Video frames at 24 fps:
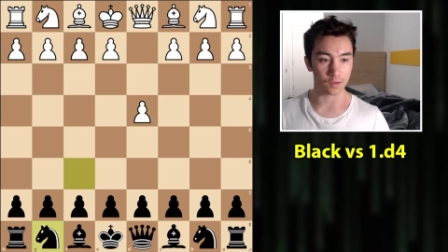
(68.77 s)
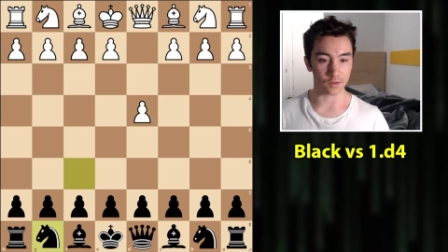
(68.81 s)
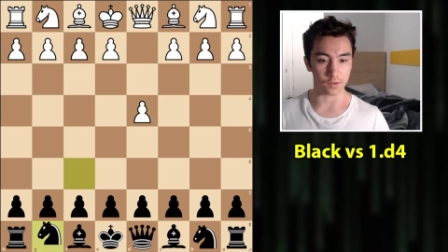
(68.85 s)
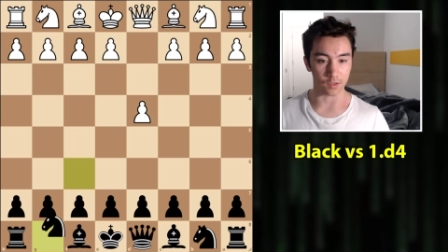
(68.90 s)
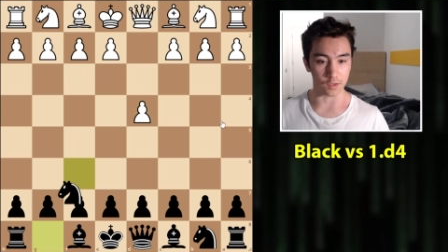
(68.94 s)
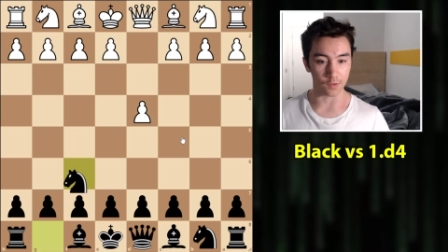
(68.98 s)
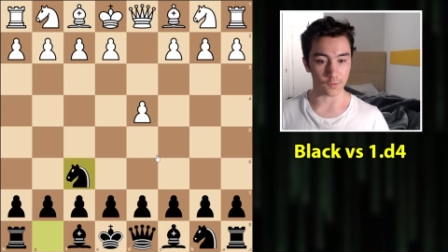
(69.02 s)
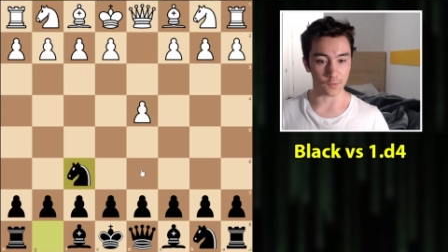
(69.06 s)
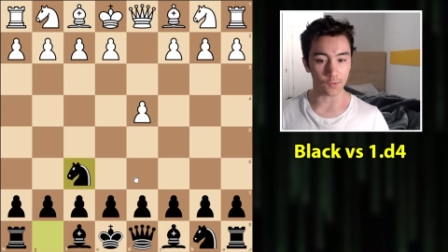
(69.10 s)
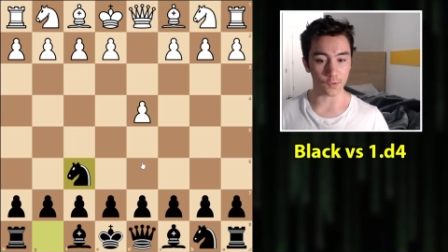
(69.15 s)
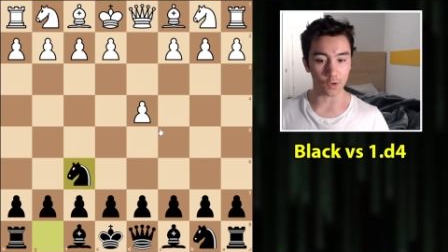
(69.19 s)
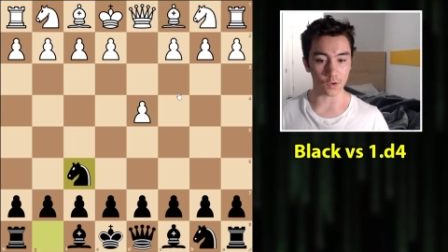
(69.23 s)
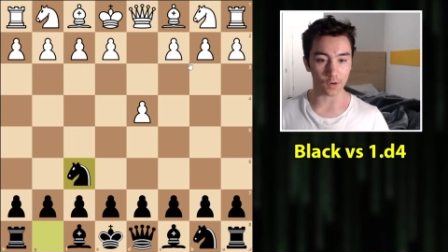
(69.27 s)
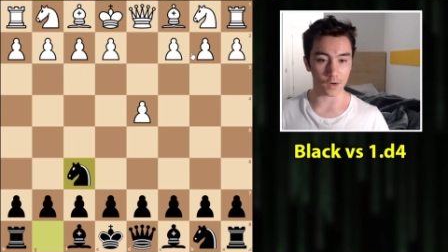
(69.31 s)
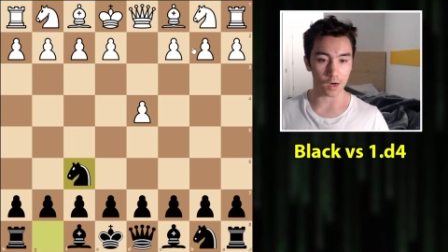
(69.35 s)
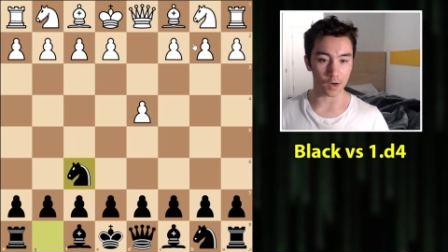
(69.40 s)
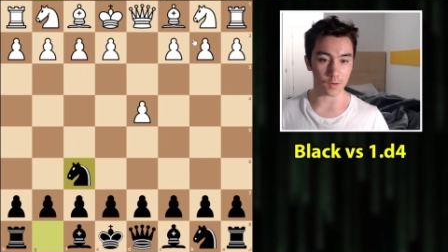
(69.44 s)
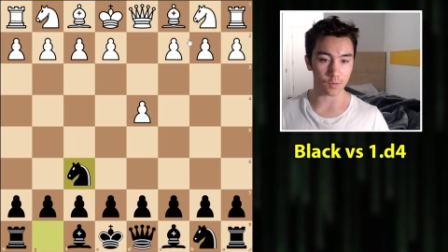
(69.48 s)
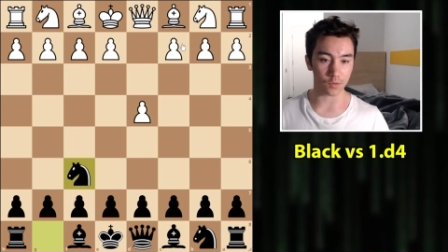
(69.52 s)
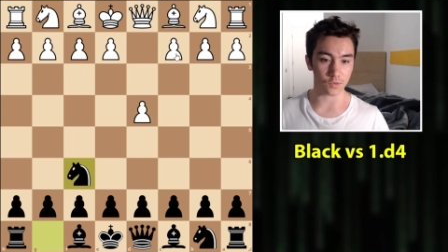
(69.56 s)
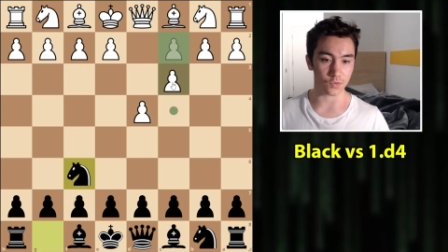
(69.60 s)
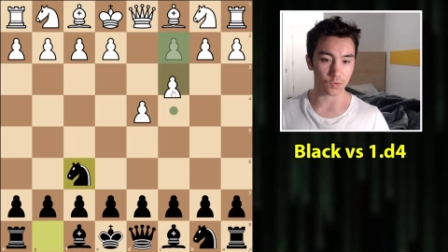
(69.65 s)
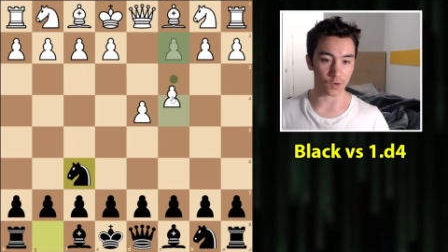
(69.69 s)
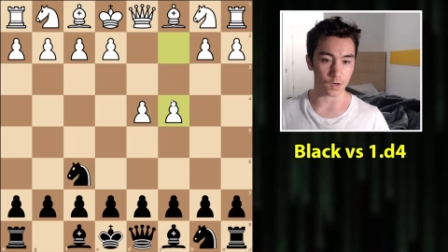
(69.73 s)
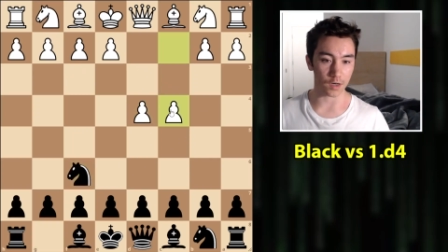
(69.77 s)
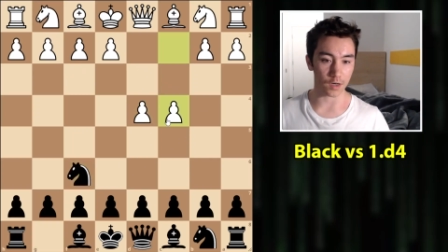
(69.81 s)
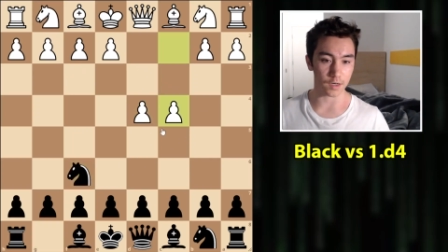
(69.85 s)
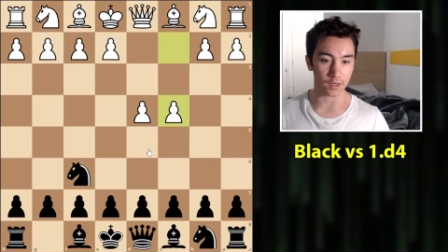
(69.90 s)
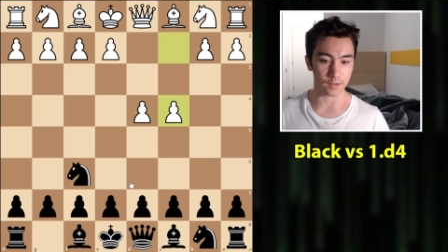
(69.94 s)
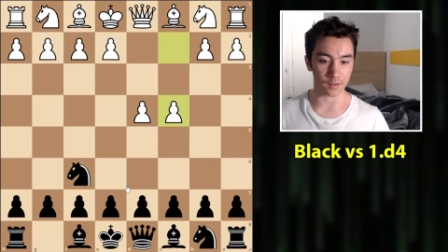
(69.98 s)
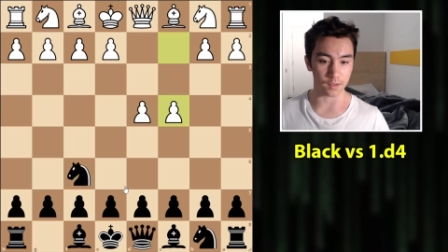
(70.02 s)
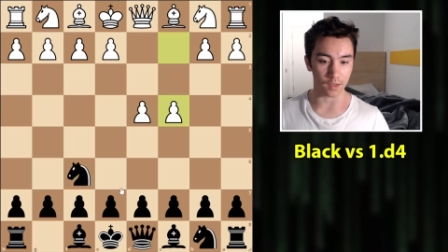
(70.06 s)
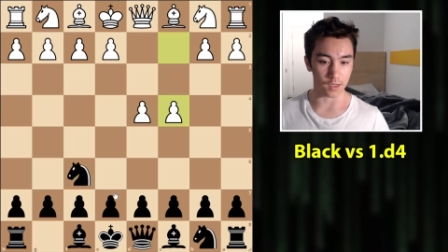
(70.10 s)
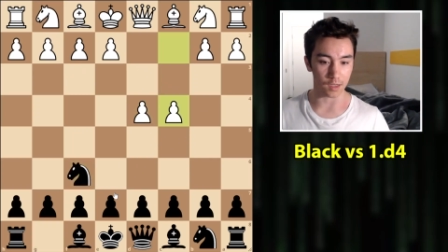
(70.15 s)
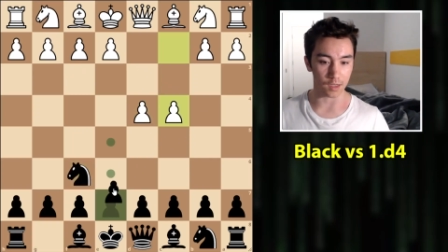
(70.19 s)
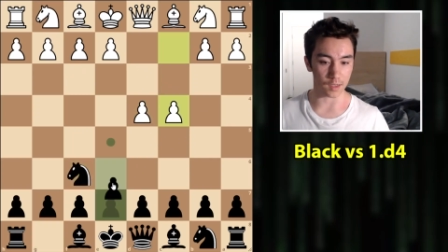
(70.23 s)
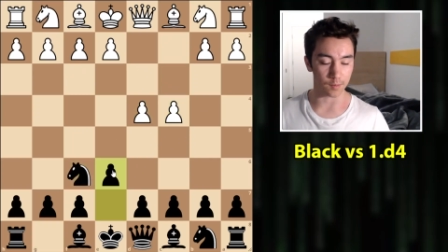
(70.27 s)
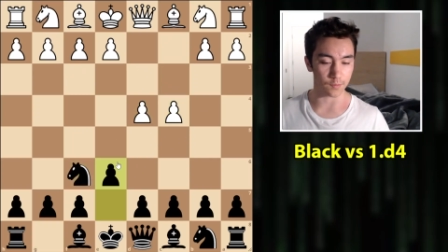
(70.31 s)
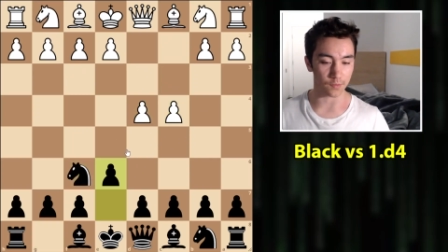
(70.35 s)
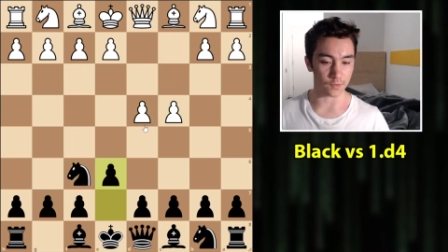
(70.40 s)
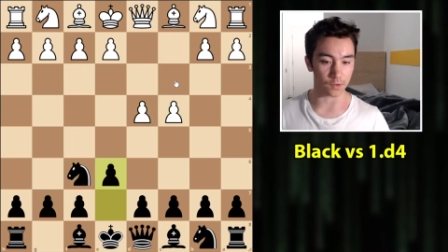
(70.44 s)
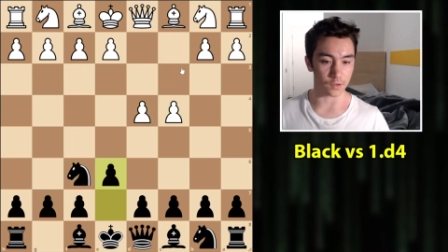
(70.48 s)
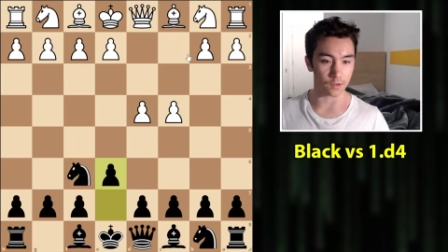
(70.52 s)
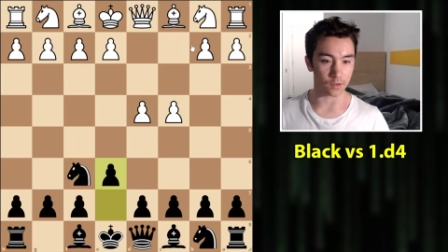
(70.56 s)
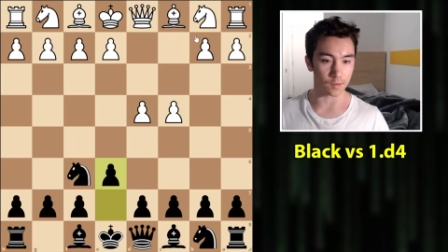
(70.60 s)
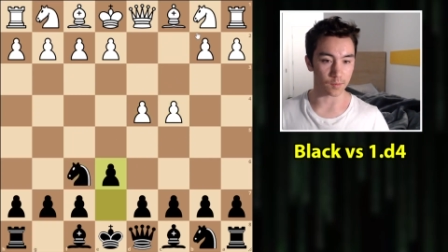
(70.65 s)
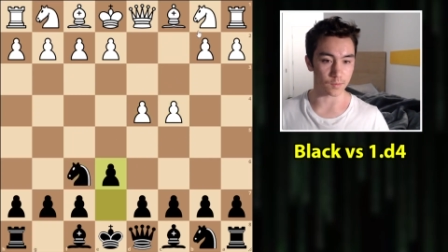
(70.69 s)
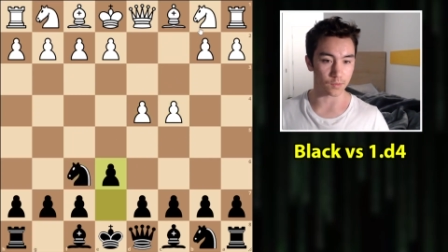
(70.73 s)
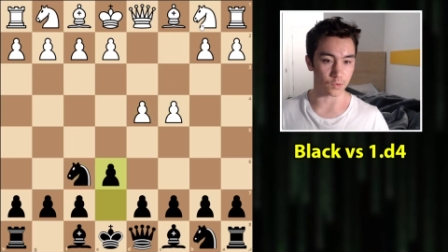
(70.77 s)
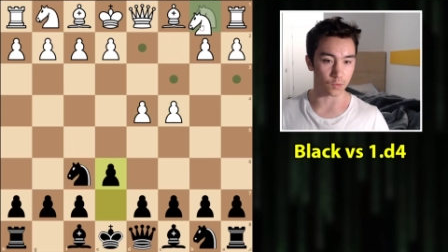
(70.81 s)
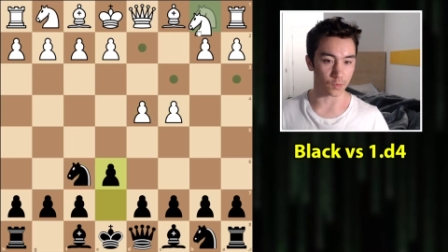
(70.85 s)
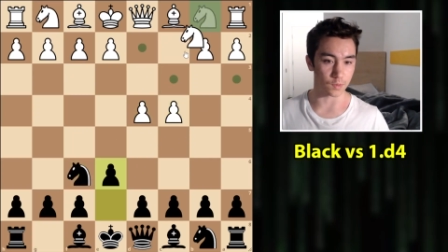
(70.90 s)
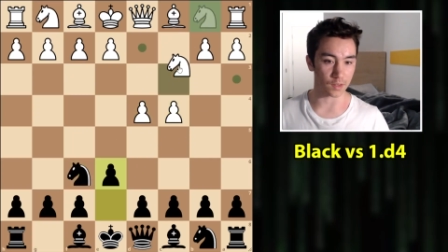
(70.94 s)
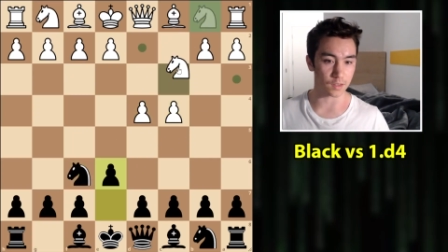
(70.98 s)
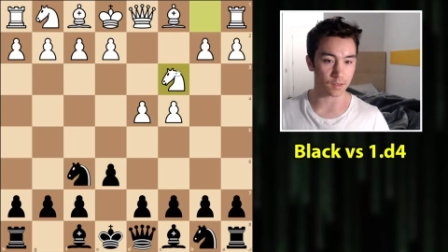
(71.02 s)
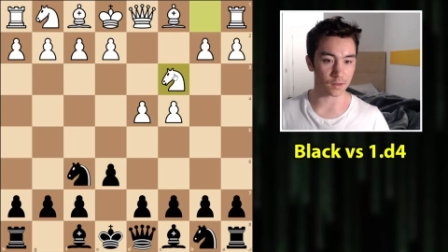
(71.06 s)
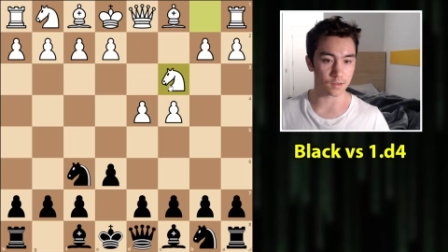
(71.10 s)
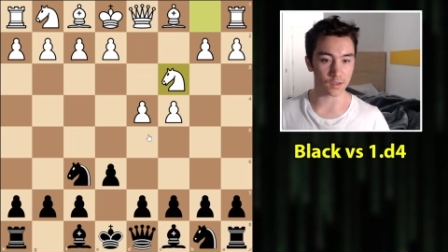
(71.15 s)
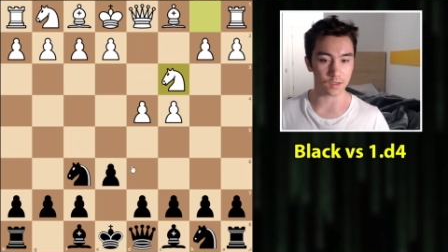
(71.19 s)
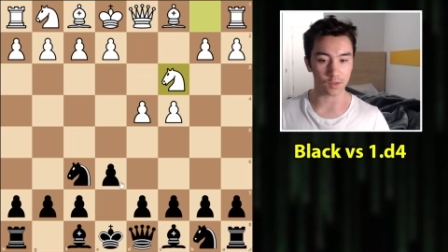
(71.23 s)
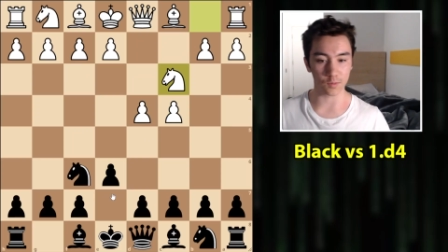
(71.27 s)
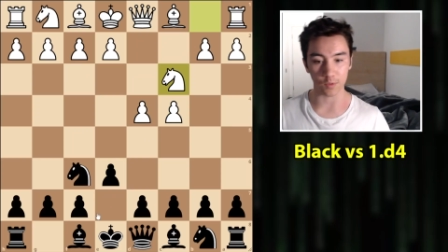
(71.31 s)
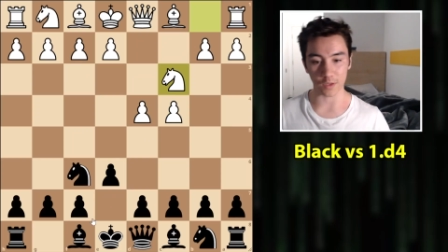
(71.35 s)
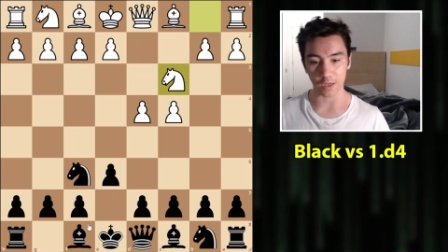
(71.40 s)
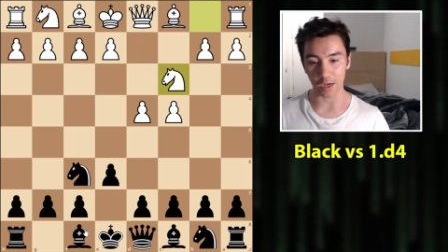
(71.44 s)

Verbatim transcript: D4 I would try and aim for the Nimzo Indian.